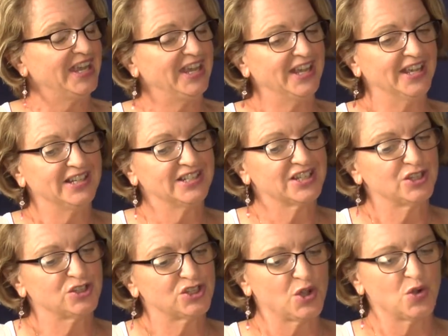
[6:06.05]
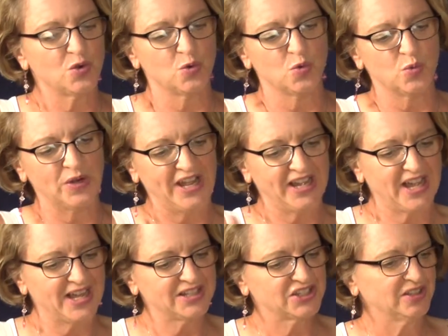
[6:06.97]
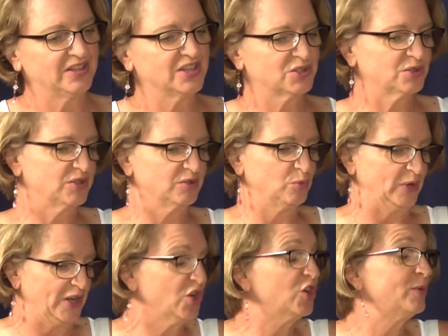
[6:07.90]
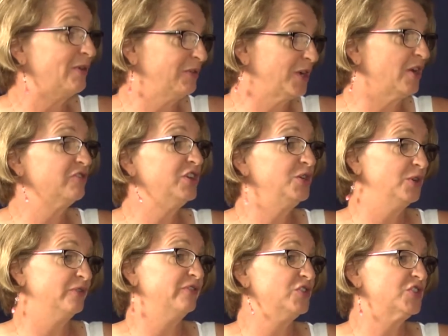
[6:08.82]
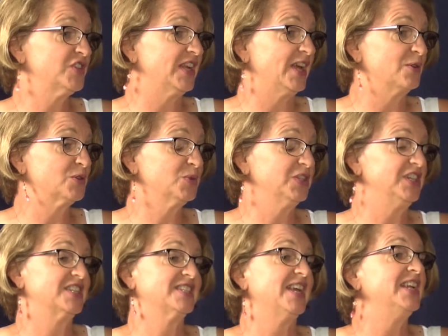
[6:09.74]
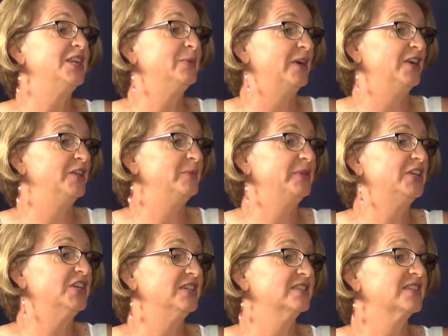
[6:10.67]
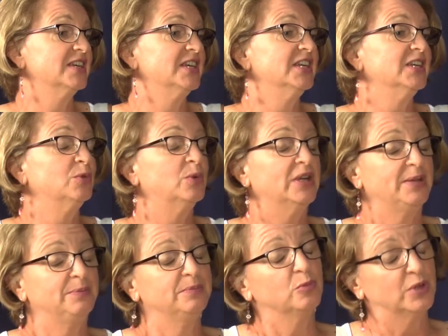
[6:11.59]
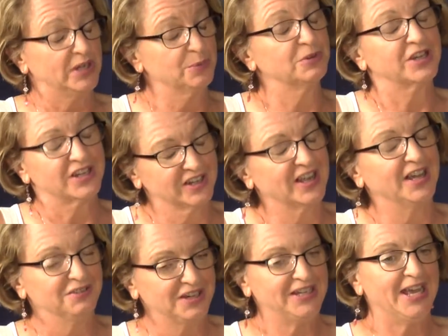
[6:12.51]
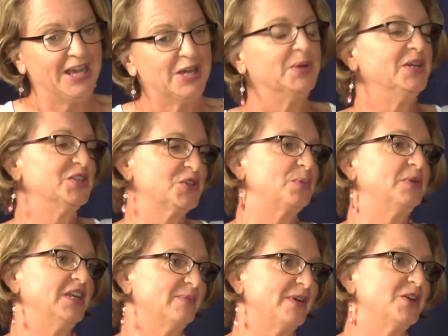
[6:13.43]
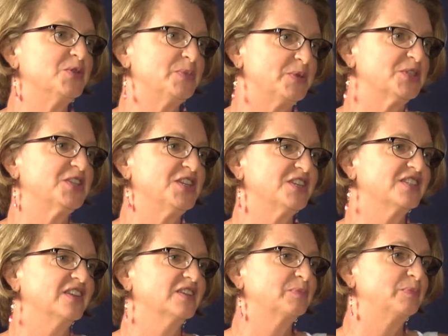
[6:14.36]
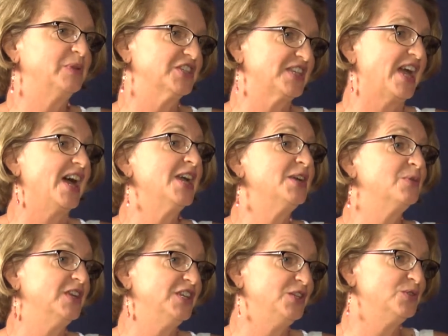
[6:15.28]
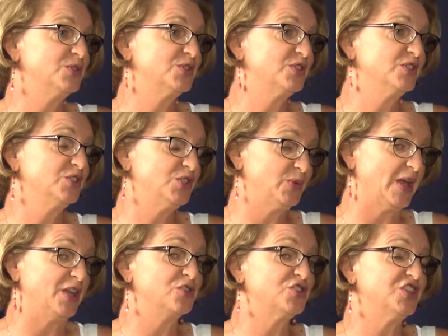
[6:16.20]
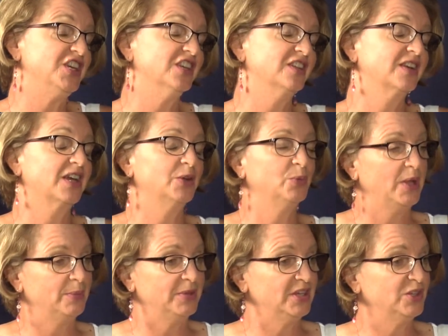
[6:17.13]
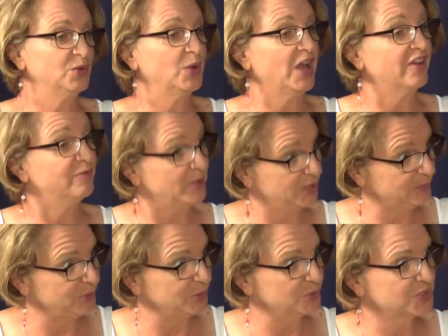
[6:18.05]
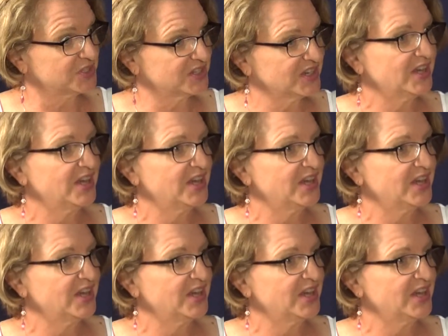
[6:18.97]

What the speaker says: And so when I heard about Recovery University, I was really excited about it because what I'm working on right now is opening my own business because I want to do energy healing on women who have been abused.